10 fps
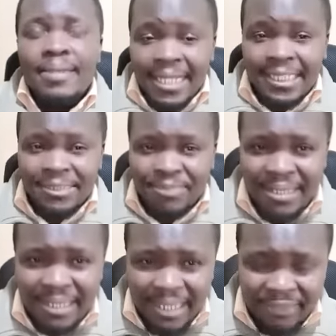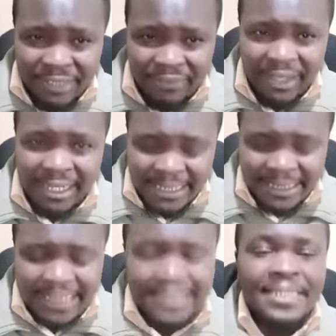Let me leave it there,
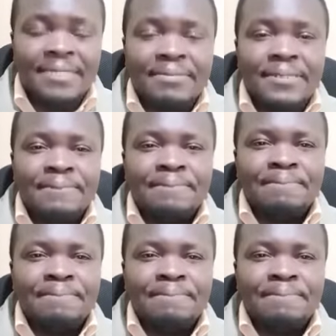ladies and gentlemen.